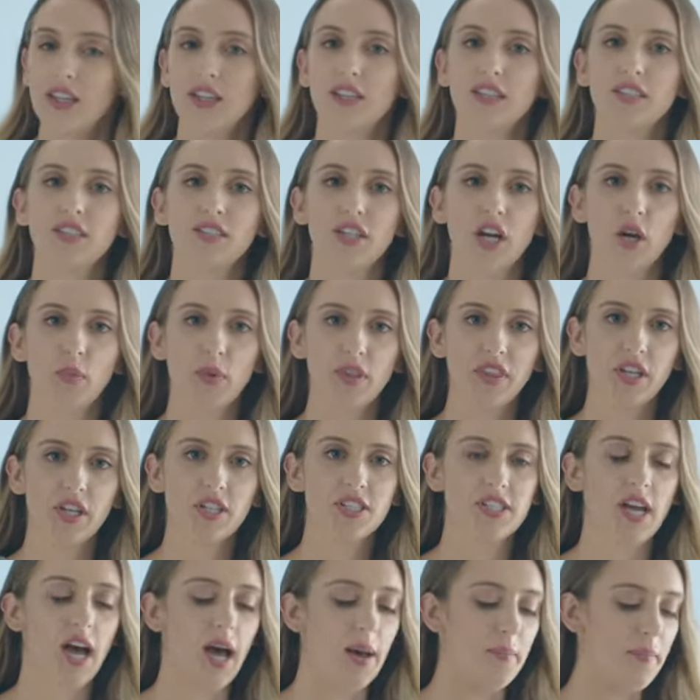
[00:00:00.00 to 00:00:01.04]
Start with your
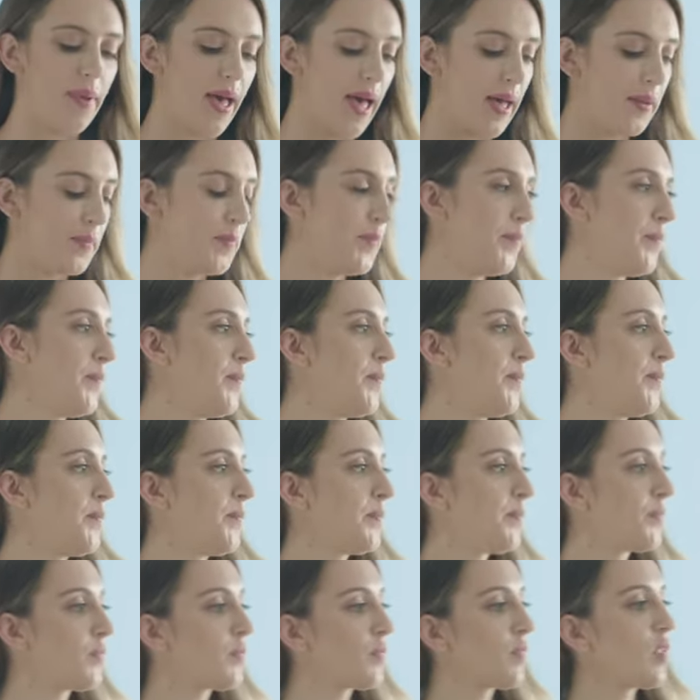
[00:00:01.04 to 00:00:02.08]
top pad.
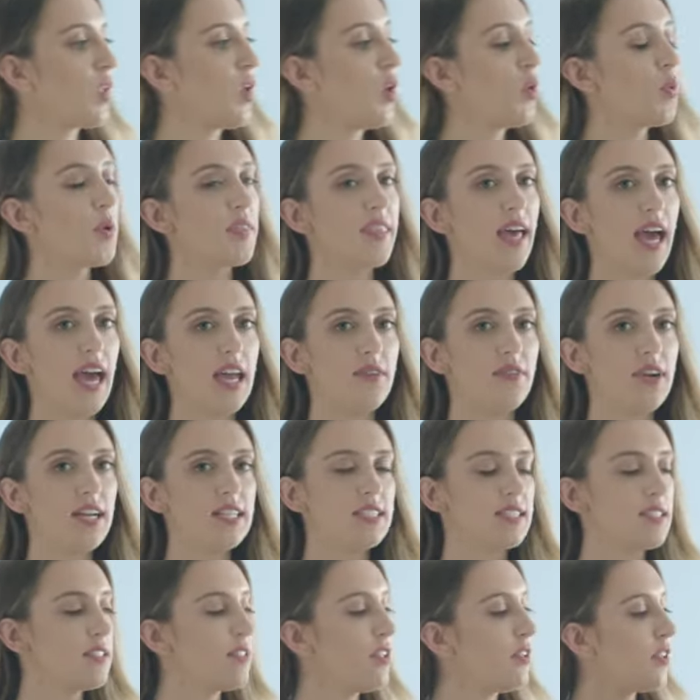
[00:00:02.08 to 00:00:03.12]
With the
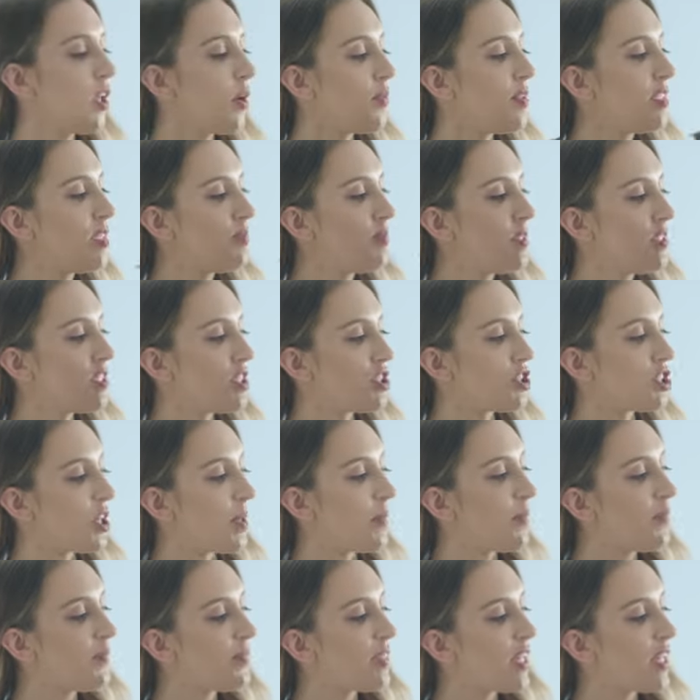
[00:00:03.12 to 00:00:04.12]
headrest in the lowest position,